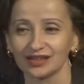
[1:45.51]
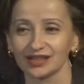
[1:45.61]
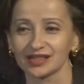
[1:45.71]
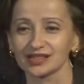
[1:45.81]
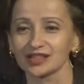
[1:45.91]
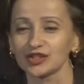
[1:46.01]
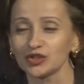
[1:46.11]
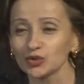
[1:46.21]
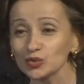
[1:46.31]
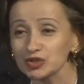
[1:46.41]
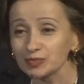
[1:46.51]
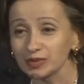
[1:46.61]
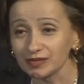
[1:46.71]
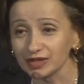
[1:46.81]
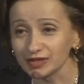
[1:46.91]
It is a huge
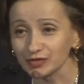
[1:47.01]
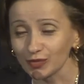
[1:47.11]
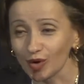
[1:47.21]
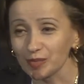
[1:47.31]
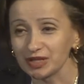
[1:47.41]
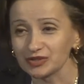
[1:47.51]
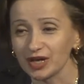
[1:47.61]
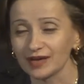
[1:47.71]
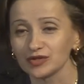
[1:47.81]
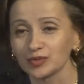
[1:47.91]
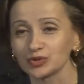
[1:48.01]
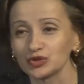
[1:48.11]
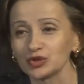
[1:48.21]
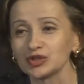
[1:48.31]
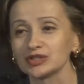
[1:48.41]
privilege for me to have the
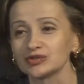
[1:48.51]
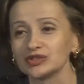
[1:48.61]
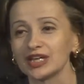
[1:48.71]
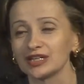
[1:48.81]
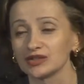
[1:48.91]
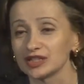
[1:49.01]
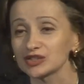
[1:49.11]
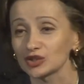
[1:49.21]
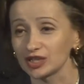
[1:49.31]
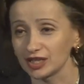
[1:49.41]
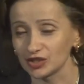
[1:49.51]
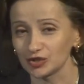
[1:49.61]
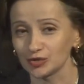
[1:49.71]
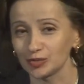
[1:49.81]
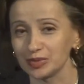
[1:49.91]
opportunity today on this
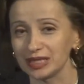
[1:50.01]
occasion to be